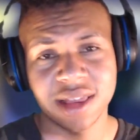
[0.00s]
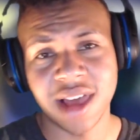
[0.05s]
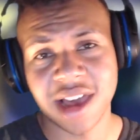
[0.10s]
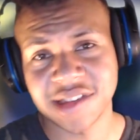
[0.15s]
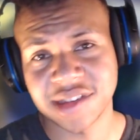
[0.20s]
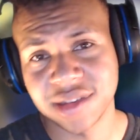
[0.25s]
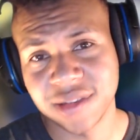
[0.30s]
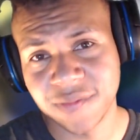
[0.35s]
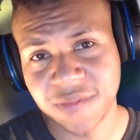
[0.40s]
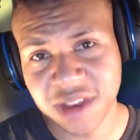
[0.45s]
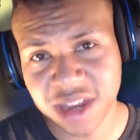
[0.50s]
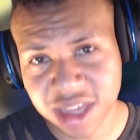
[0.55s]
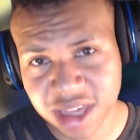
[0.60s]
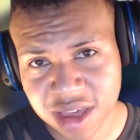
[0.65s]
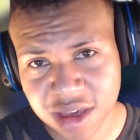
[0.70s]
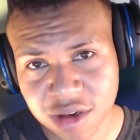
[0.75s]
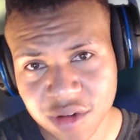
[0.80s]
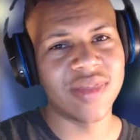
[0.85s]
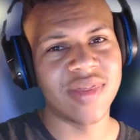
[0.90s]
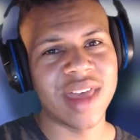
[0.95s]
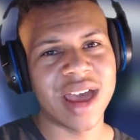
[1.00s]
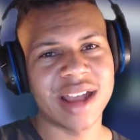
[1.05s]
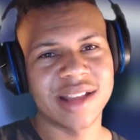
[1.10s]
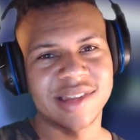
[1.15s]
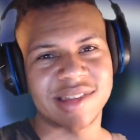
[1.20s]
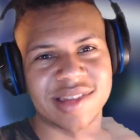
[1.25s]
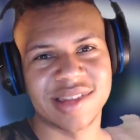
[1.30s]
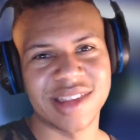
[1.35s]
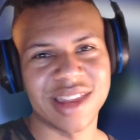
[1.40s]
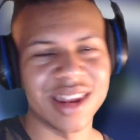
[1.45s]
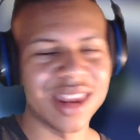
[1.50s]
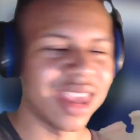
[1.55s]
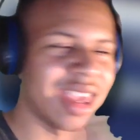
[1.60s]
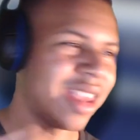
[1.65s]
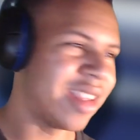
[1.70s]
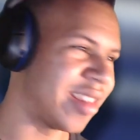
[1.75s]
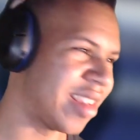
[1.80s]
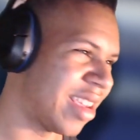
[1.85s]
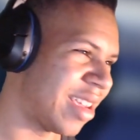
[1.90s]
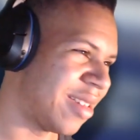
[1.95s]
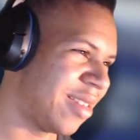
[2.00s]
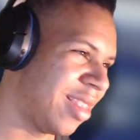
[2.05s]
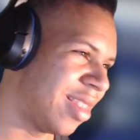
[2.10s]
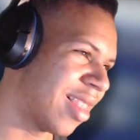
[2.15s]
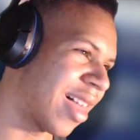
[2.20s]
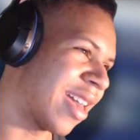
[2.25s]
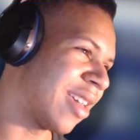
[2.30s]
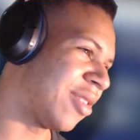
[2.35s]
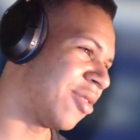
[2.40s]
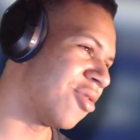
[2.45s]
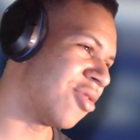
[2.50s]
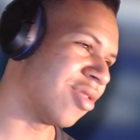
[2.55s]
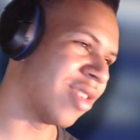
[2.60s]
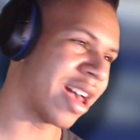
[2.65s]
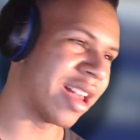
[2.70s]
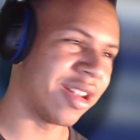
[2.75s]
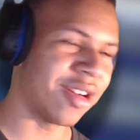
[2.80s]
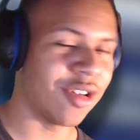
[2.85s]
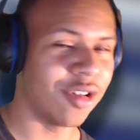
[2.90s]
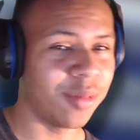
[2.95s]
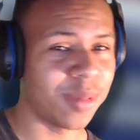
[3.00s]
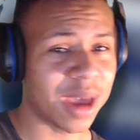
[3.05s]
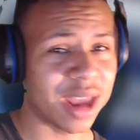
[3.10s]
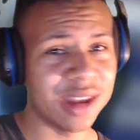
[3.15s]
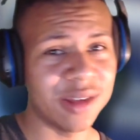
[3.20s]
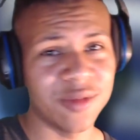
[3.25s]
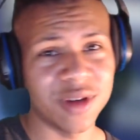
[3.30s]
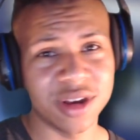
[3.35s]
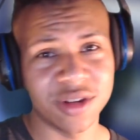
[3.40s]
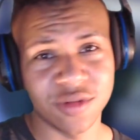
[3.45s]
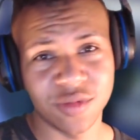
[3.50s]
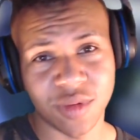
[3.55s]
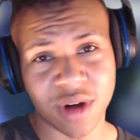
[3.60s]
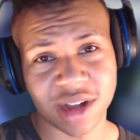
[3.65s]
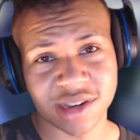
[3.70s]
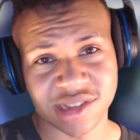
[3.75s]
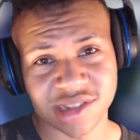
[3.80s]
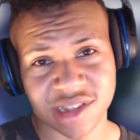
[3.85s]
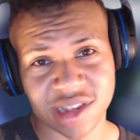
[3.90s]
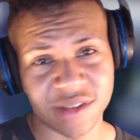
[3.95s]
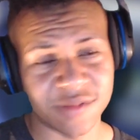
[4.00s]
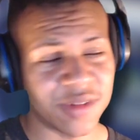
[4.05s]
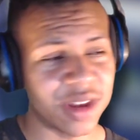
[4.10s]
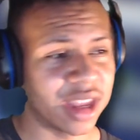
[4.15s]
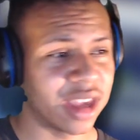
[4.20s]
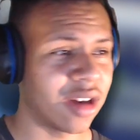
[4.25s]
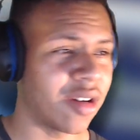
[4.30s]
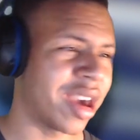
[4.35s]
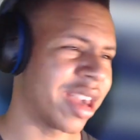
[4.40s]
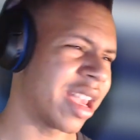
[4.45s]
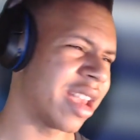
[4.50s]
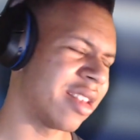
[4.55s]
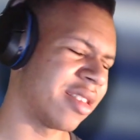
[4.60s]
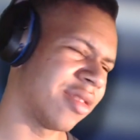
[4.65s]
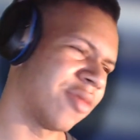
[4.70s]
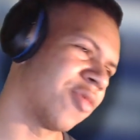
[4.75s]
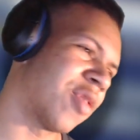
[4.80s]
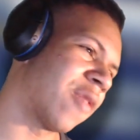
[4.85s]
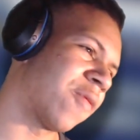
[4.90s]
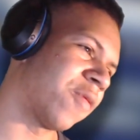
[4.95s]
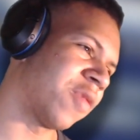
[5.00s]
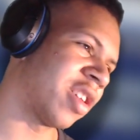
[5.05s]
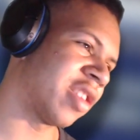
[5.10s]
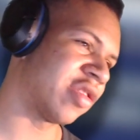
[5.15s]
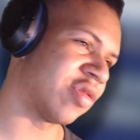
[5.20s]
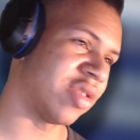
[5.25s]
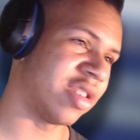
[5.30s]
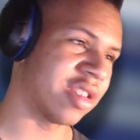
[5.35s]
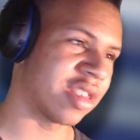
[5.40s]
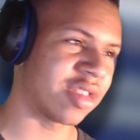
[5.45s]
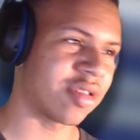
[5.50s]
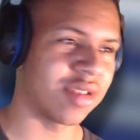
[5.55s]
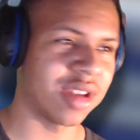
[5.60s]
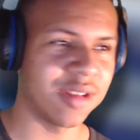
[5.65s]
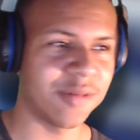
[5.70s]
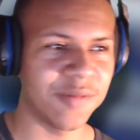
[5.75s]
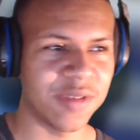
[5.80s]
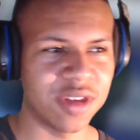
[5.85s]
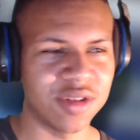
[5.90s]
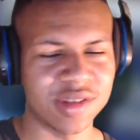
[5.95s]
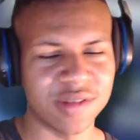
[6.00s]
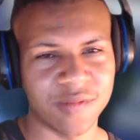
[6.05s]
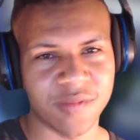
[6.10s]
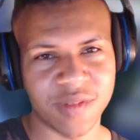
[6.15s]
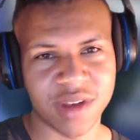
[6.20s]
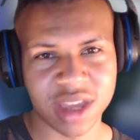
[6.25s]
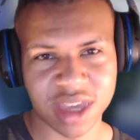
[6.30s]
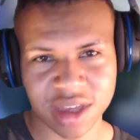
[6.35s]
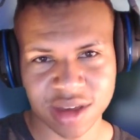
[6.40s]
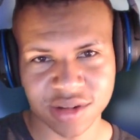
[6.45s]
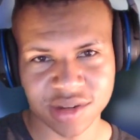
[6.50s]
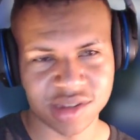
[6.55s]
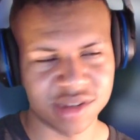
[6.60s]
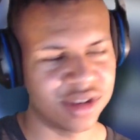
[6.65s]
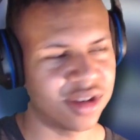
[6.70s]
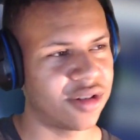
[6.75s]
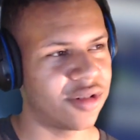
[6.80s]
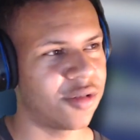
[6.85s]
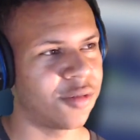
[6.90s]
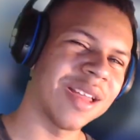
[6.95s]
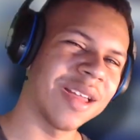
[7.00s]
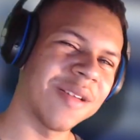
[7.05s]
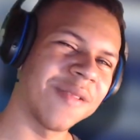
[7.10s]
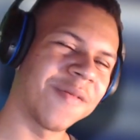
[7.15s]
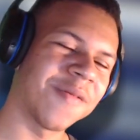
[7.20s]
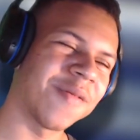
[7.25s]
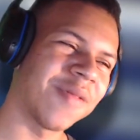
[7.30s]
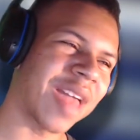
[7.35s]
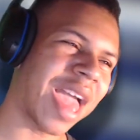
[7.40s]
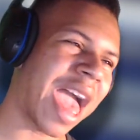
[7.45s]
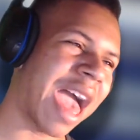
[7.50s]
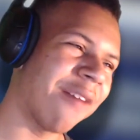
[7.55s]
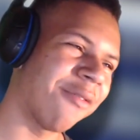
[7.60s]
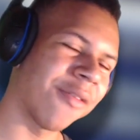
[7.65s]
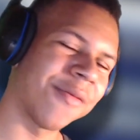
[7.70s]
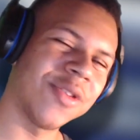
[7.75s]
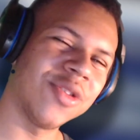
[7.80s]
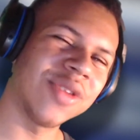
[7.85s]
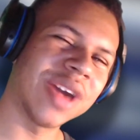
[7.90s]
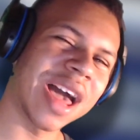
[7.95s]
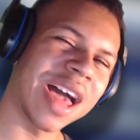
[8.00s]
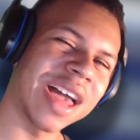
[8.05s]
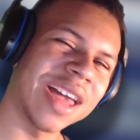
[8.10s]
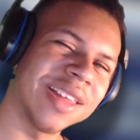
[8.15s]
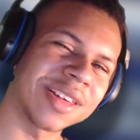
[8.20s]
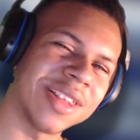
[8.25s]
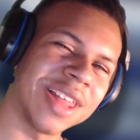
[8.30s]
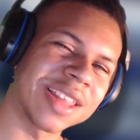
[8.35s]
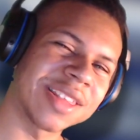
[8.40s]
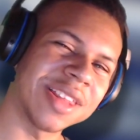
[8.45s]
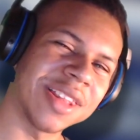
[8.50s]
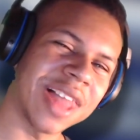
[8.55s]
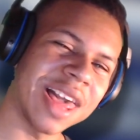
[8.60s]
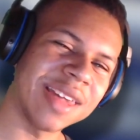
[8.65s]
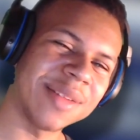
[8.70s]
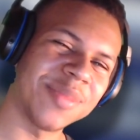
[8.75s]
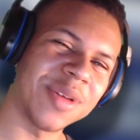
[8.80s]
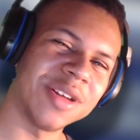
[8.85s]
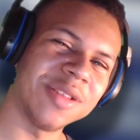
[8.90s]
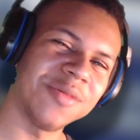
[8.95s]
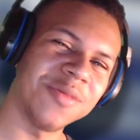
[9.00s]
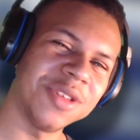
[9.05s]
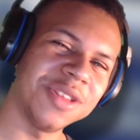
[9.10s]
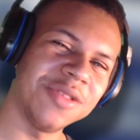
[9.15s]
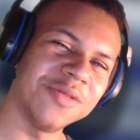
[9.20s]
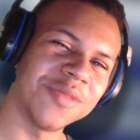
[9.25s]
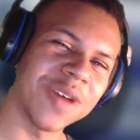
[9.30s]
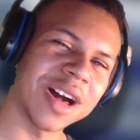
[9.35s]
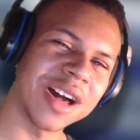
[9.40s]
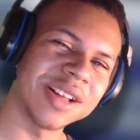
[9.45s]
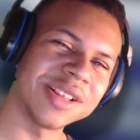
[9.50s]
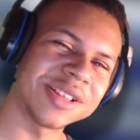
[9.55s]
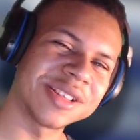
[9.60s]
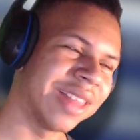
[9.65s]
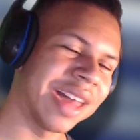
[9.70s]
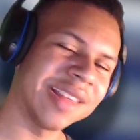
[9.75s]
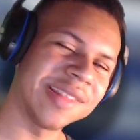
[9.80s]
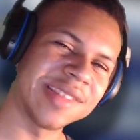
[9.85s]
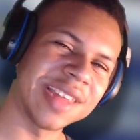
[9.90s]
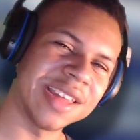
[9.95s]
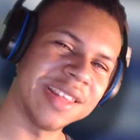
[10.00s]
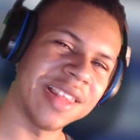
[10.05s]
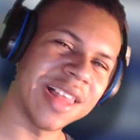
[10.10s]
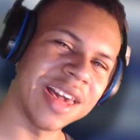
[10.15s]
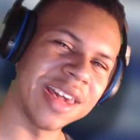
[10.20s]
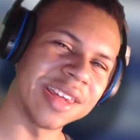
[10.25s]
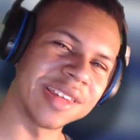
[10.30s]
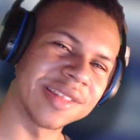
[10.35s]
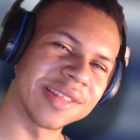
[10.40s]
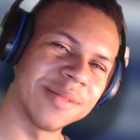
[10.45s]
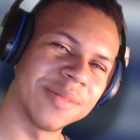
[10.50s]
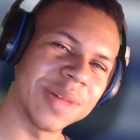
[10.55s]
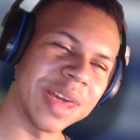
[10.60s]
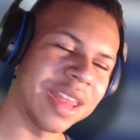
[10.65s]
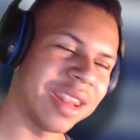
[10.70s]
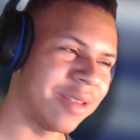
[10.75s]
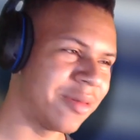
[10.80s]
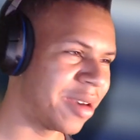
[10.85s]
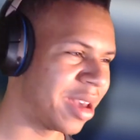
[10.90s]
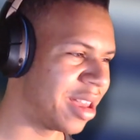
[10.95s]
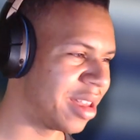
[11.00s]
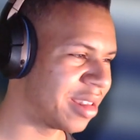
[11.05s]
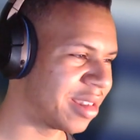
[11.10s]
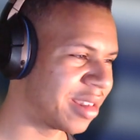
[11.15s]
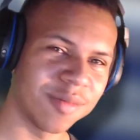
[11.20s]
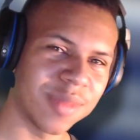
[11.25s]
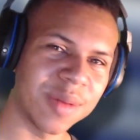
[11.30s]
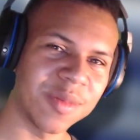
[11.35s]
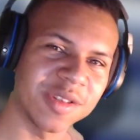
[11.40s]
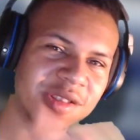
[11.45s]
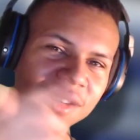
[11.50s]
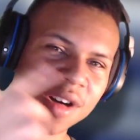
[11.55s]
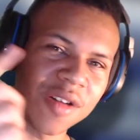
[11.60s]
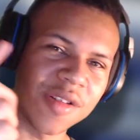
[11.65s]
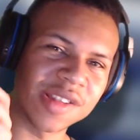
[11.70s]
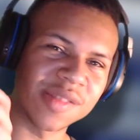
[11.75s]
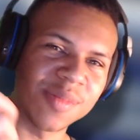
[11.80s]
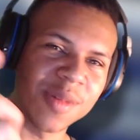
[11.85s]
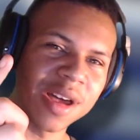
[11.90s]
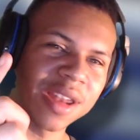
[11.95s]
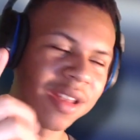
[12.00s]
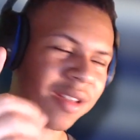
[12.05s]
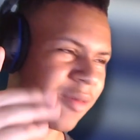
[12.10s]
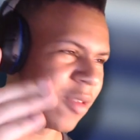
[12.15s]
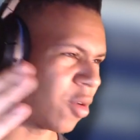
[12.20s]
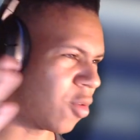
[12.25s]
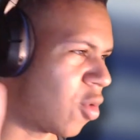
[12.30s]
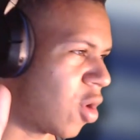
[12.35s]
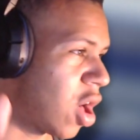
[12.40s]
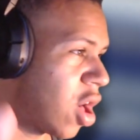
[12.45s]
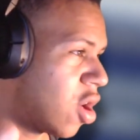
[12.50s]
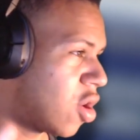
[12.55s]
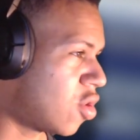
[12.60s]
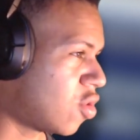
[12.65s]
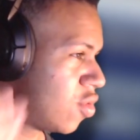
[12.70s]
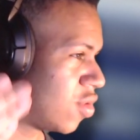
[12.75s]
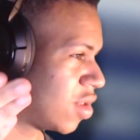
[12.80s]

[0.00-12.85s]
likes on the video. That's an easy like goal, I'd hope. Anyone who watches this video, I get roughly 20 to 30 views a video, so if half of you guys click the like button when you watch, that's 10 likes. Anyways, remember to always smile and go, whoa,